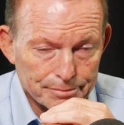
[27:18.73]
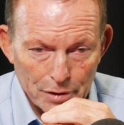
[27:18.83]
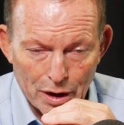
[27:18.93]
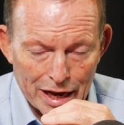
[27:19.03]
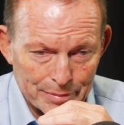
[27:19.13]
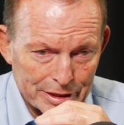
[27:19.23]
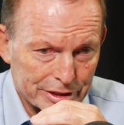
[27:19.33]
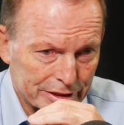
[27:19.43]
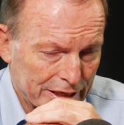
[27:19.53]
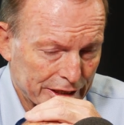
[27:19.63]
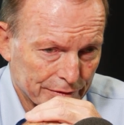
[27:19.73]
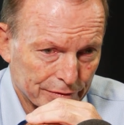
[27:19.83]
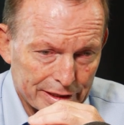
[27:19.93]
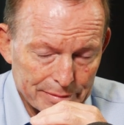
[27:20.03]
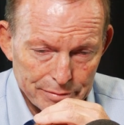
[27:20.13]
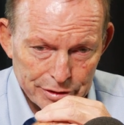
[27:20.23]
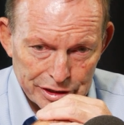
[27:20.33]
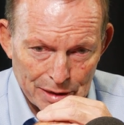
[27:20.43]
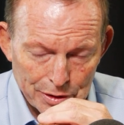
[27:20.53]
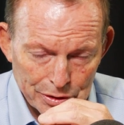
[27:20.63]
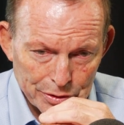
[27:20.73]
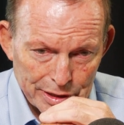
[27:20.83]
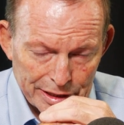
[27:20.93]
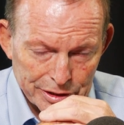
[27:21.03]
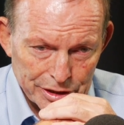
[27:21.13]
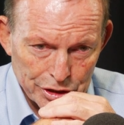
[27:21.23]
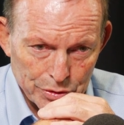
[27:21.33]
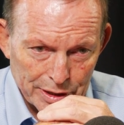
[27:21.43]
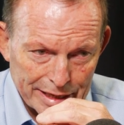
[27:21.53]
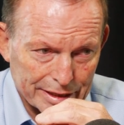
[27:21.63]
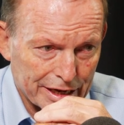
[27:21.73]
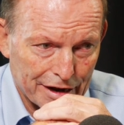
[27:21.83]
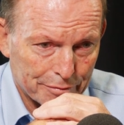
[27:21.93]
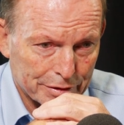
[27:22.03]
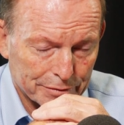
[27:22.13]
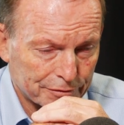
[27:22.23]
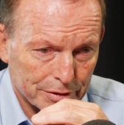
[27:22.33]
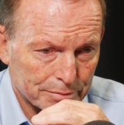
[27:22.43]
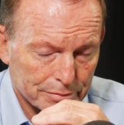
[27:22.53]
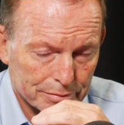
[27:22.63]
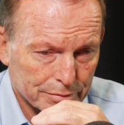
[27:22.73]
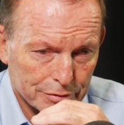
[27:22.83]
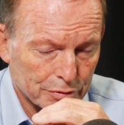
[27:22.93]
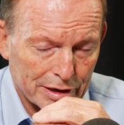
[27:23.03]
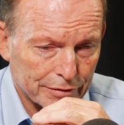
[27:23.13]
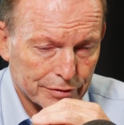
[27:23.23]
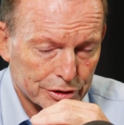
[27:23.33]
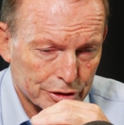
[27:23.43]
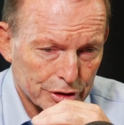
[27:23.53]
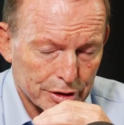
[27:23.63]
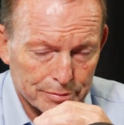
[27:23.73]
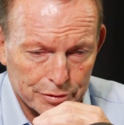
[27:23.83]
I am instinctively someone who thinks that you elect a government for the relevant term,